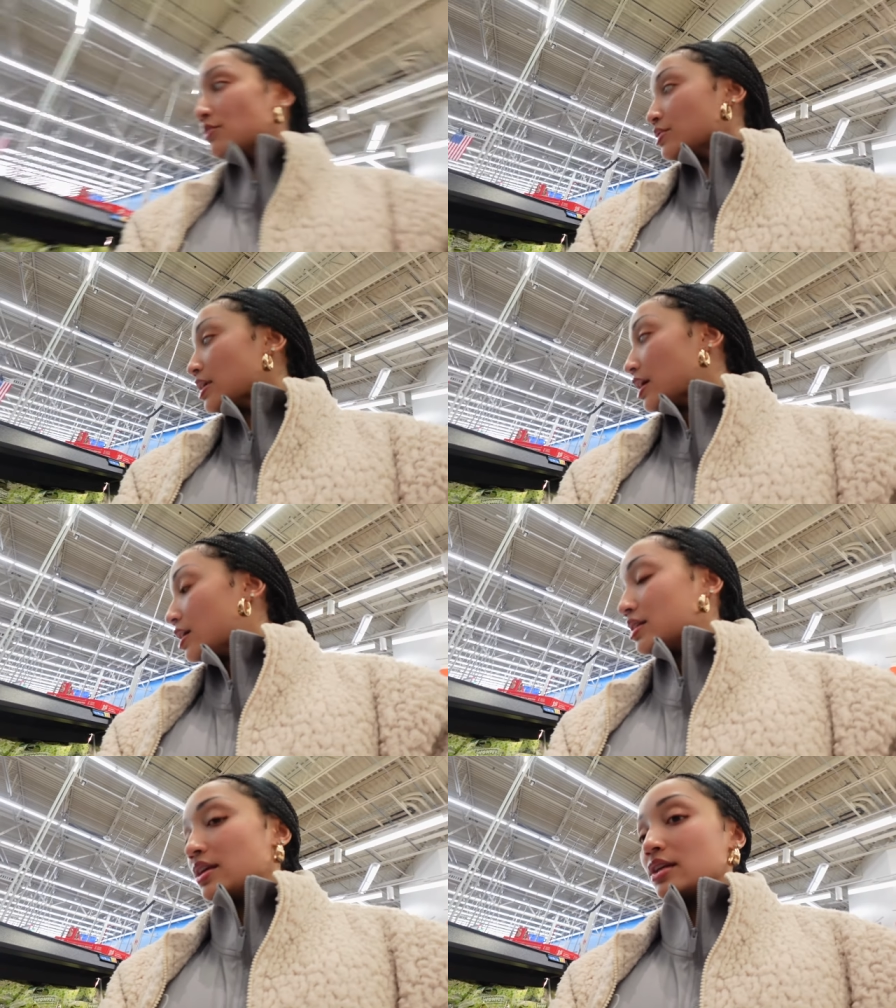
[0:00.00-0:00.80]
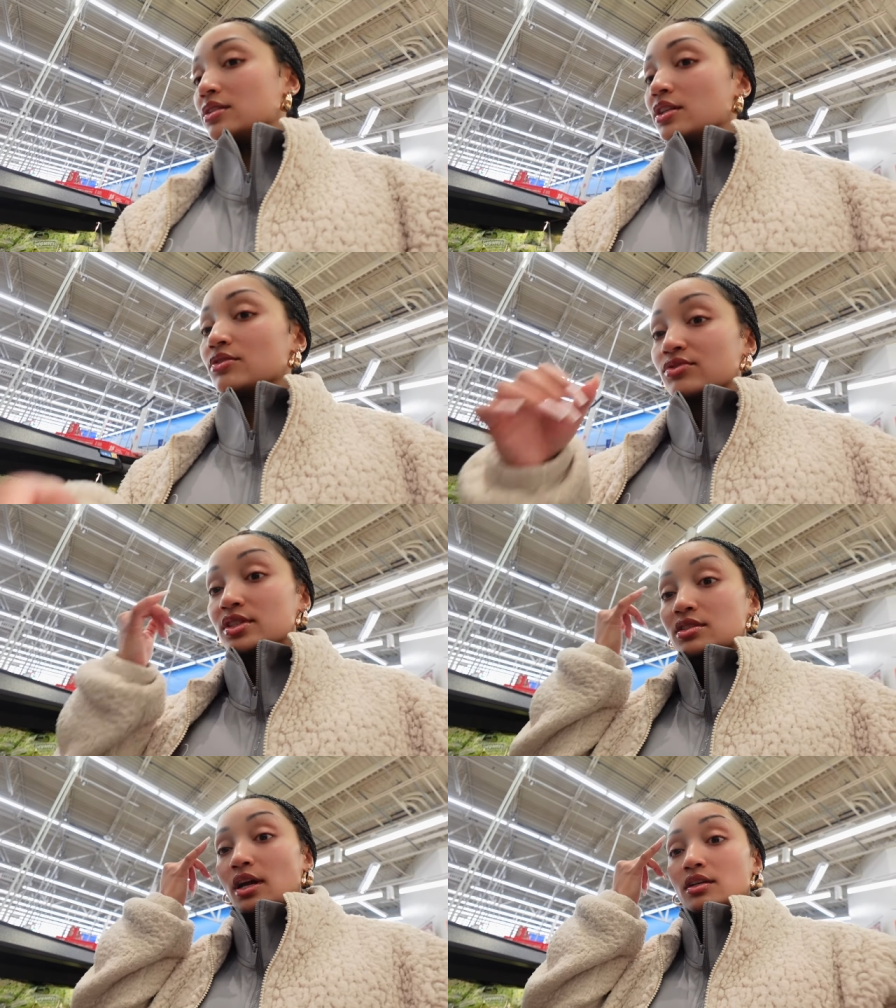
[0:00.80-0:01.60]
were not, and they didn't
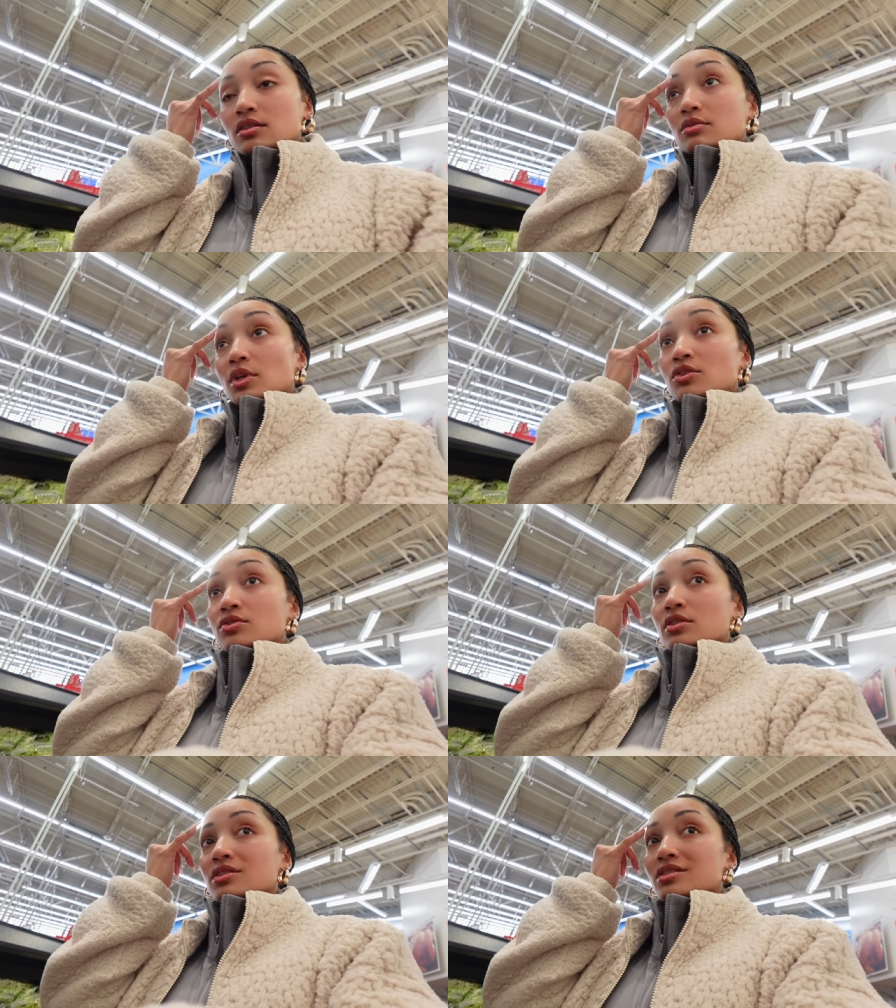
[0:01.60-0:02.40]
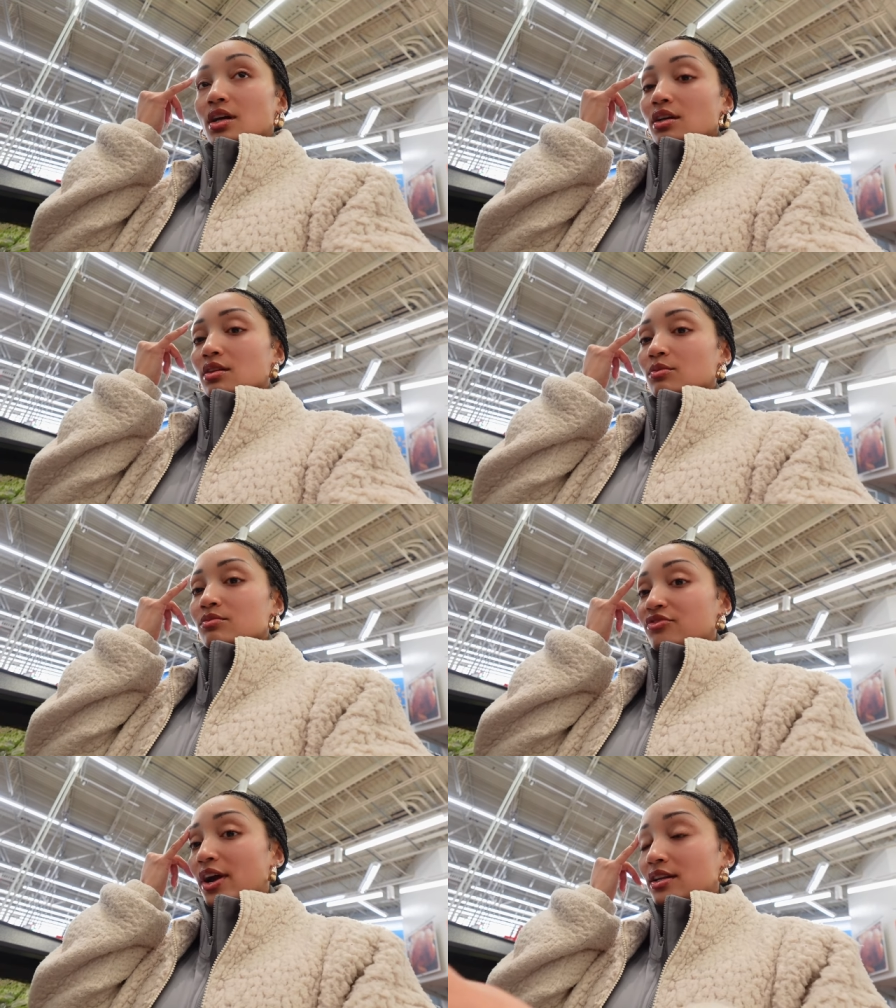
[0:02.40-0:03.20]
restock them. They usually stock them
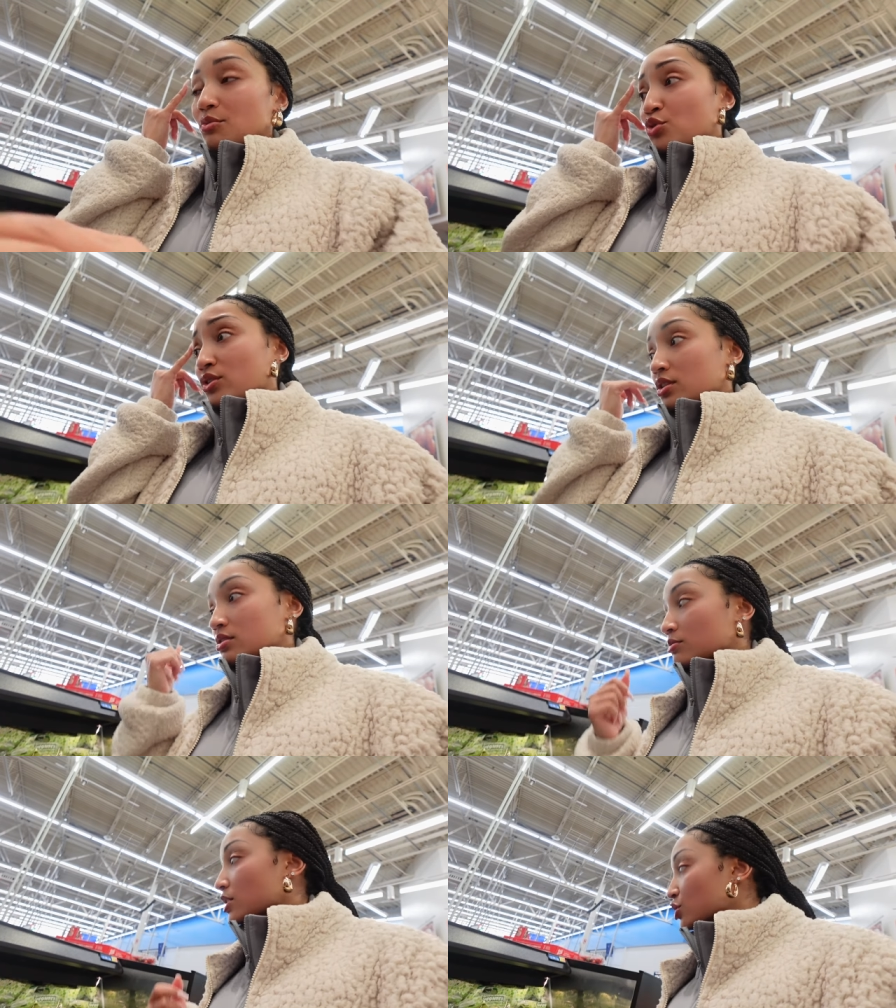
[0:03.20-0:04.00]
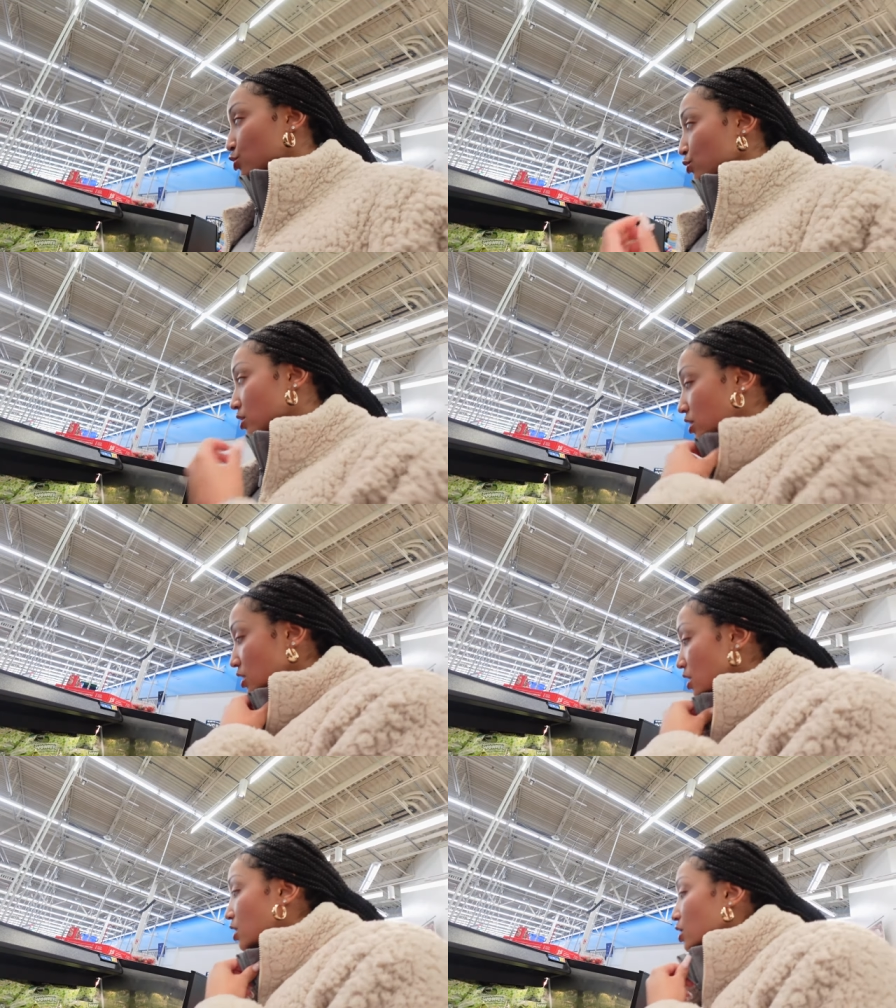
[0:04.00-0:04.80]
Friday morning. I'm not sure
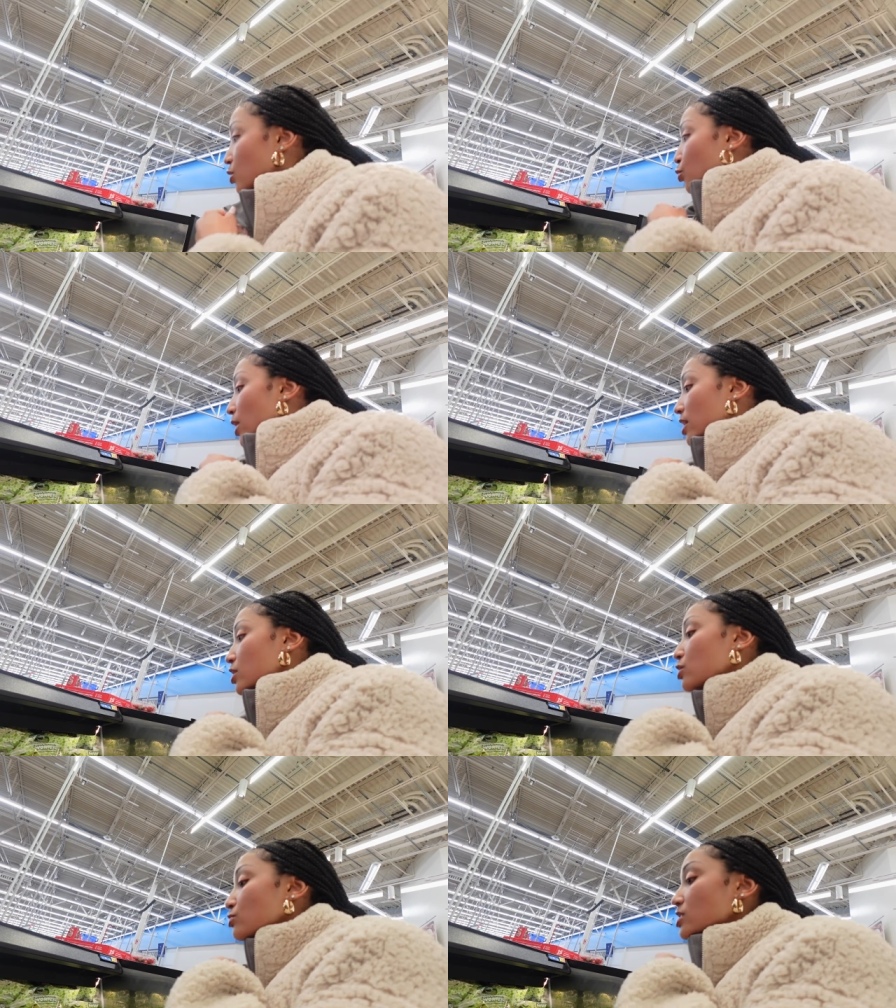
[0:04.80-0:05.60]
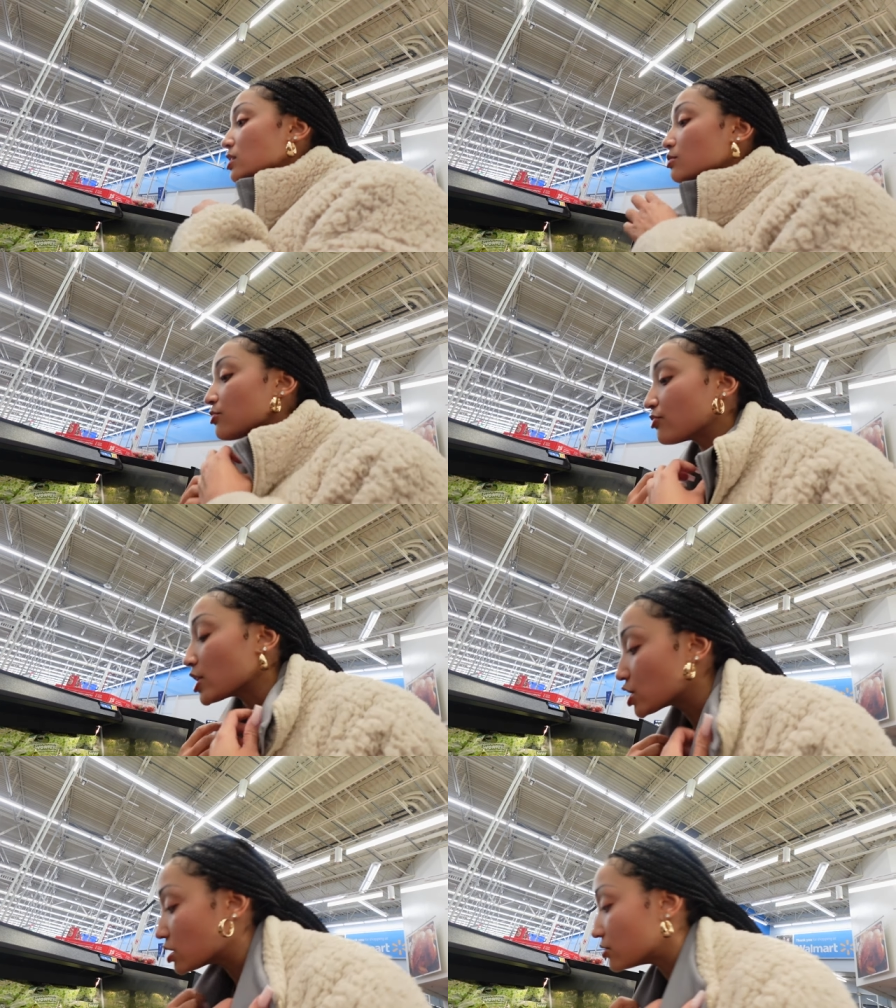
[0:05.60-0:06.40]
why they don't seem
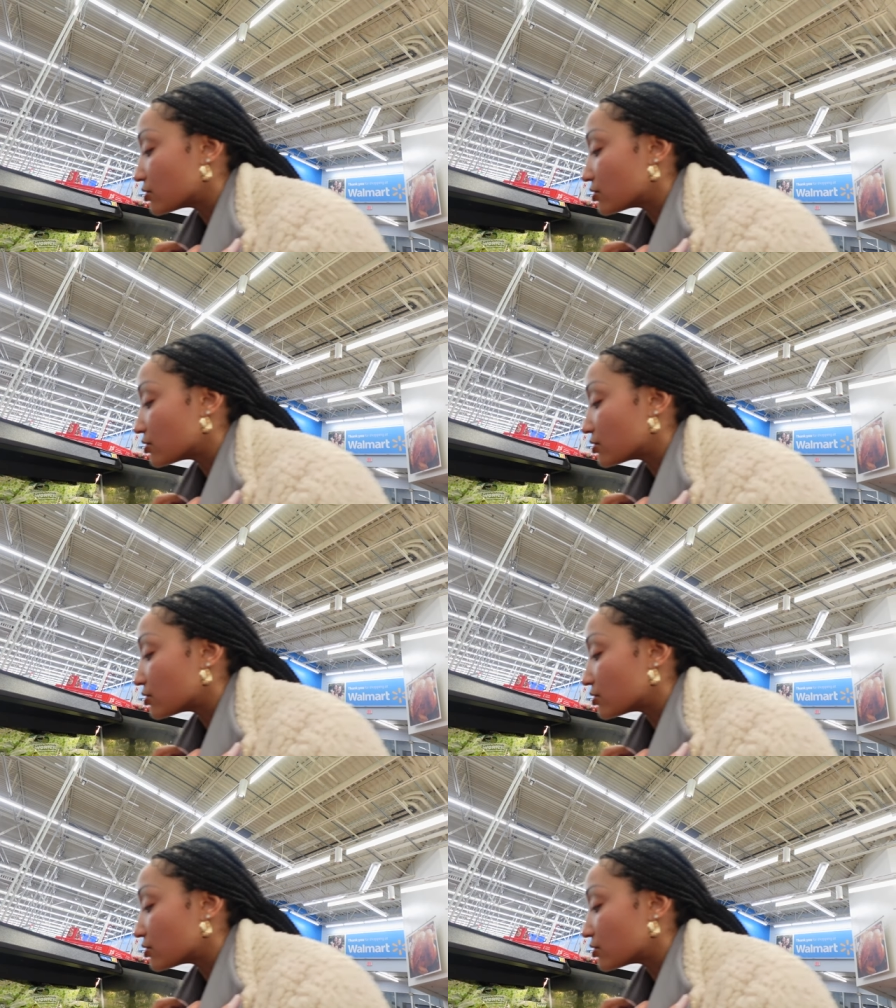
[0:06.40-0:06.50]
freshly